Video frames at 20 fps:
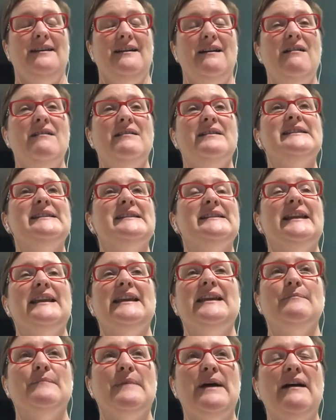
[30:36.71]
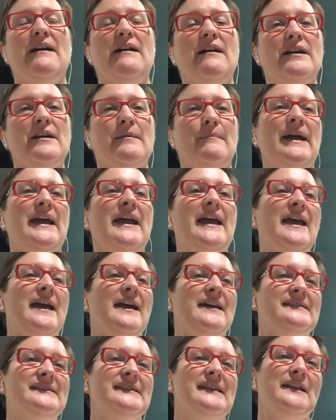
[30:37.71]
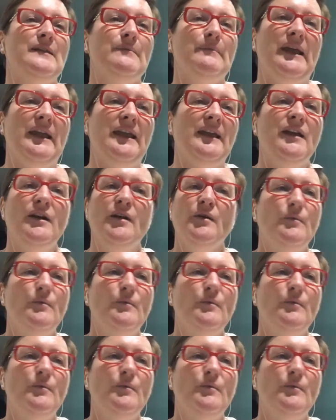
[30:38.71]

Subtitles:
honestly, my heart and my hand say to me,